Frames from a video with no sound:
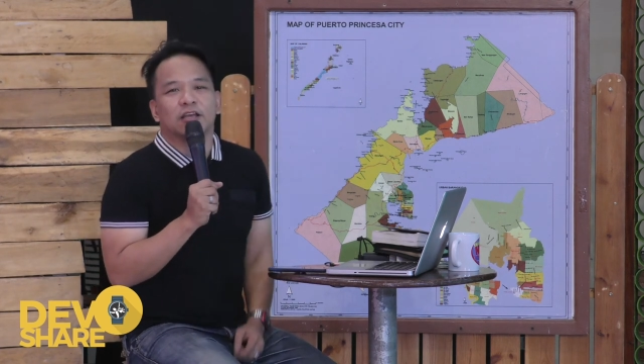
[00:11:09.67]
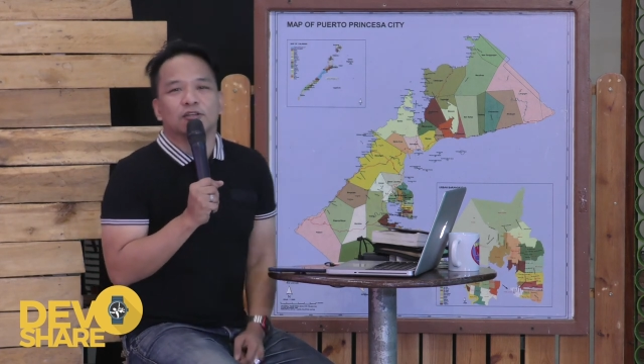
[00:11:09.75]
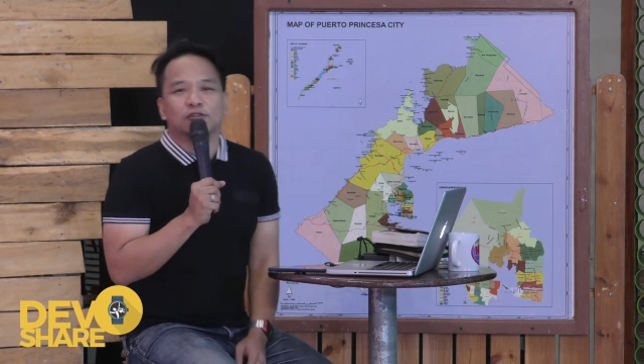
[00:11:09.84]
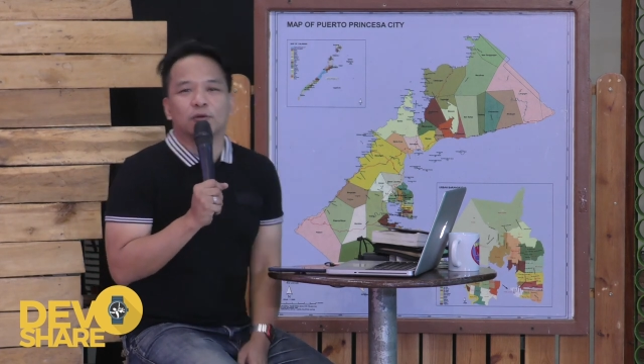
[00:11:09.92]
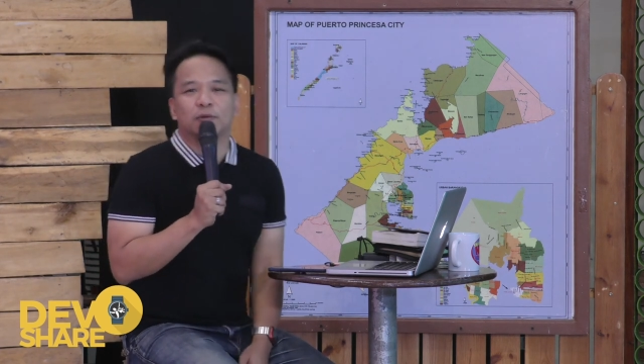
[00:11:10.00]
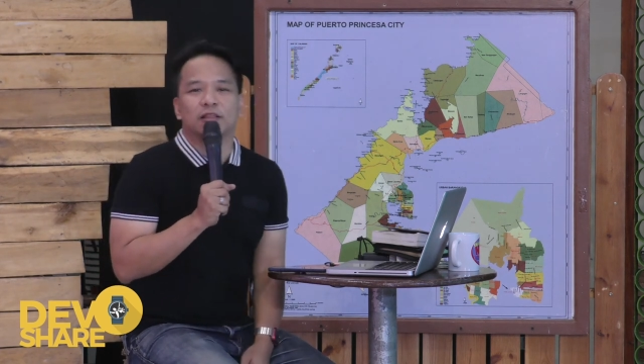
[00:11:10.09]

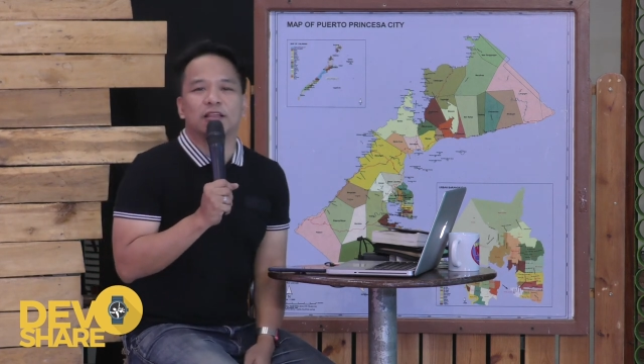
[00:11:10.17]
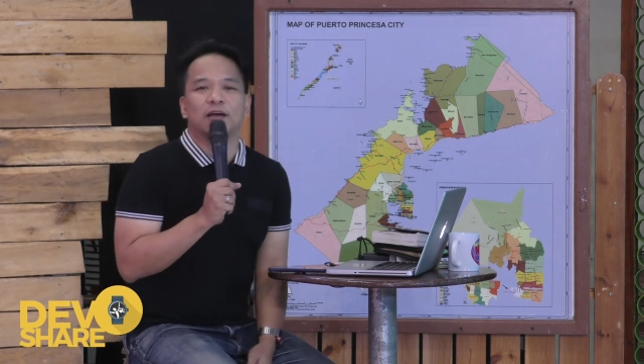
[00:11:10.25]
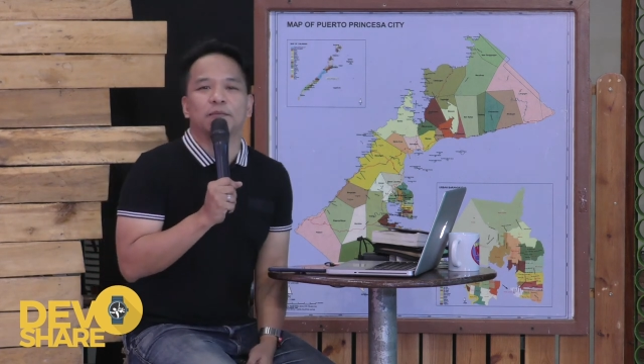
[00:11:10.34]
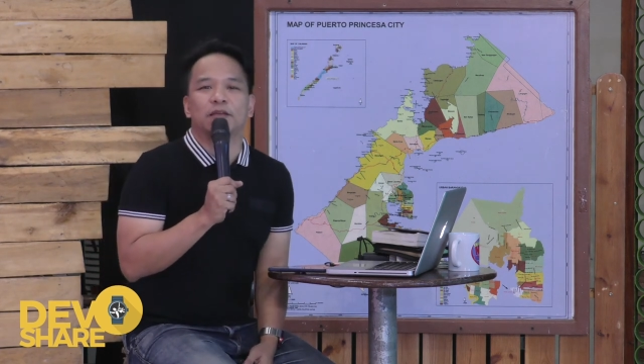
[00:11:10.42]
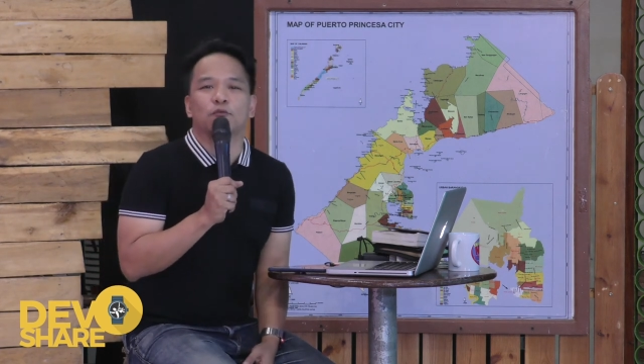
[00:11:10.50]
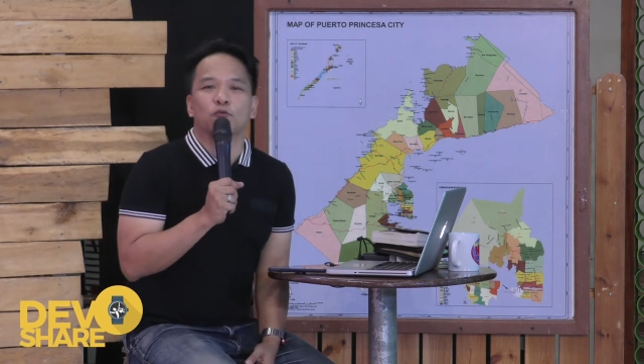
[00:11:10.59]
Sobrang
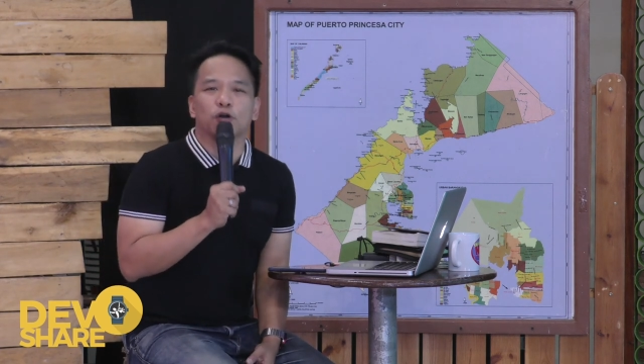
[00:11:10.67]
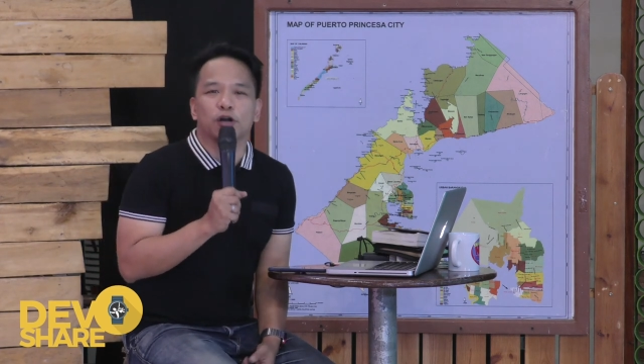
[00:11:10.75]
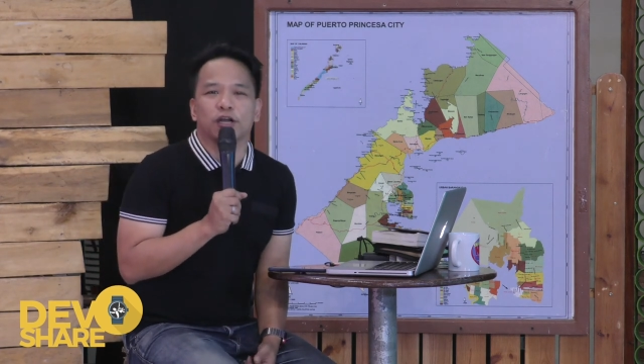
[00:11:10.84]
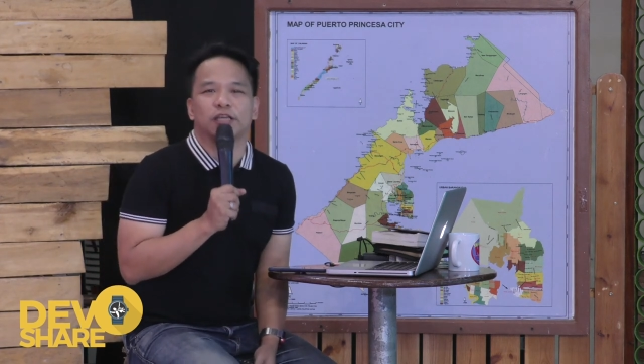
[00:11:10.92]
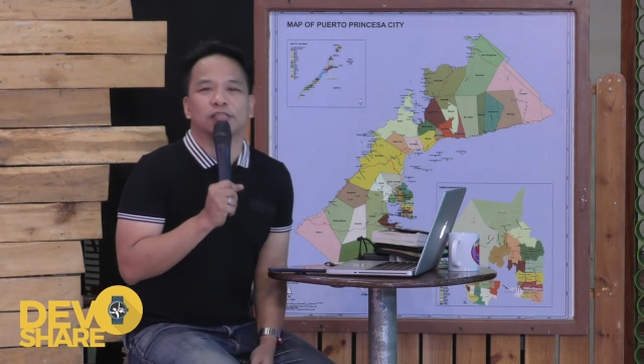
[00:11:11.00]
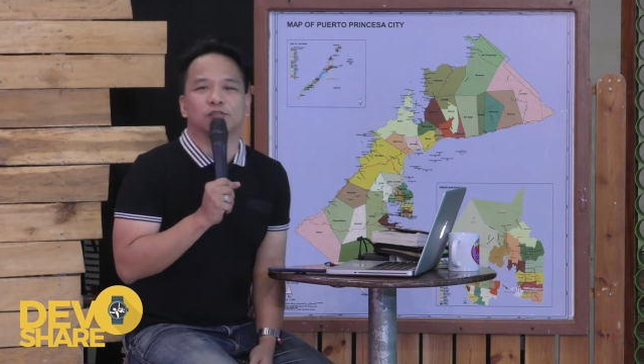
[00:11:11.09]
daming
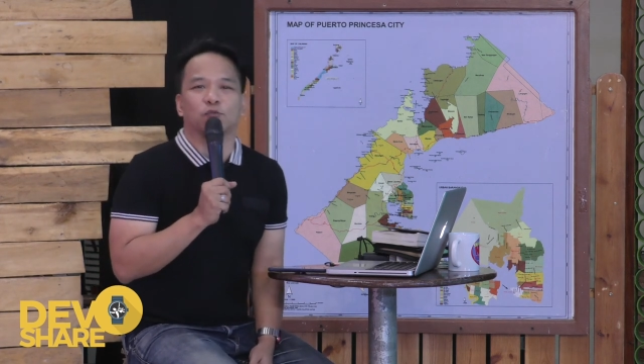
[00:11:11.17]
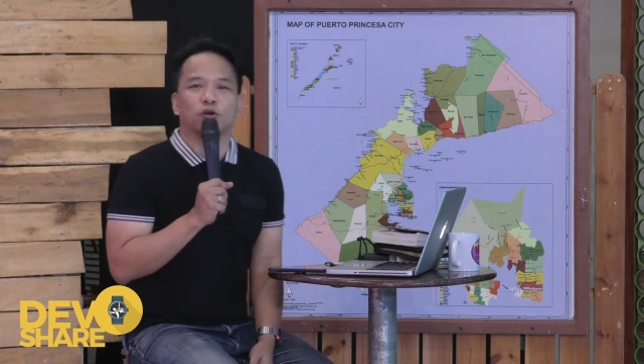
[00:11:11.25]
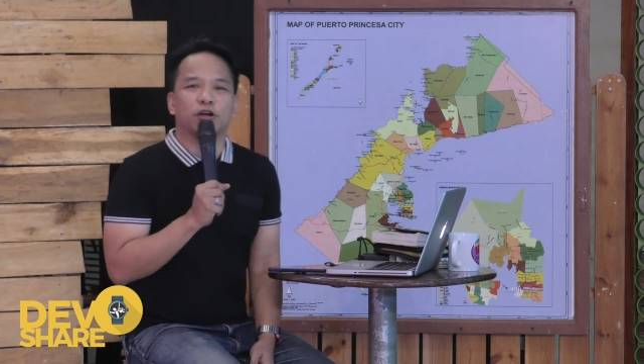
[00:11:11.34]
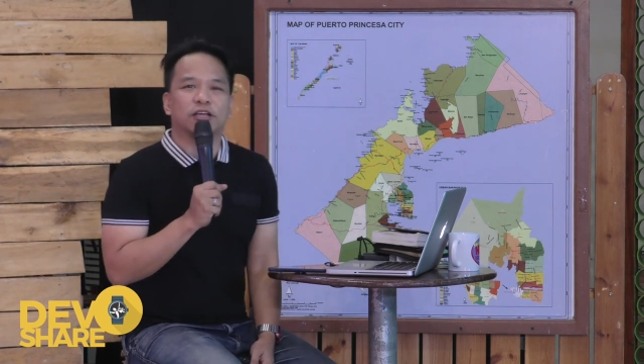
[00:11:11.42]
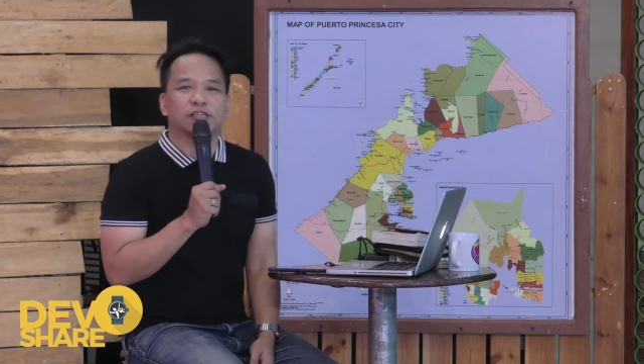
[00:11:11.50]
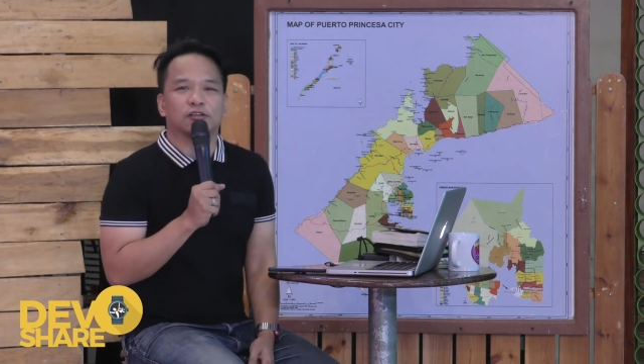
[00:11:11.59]
worries.
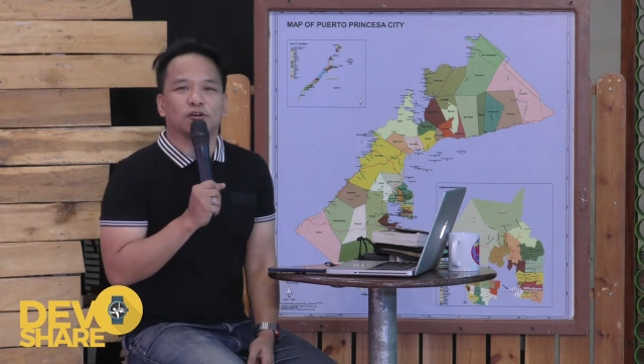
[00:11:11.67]
Worries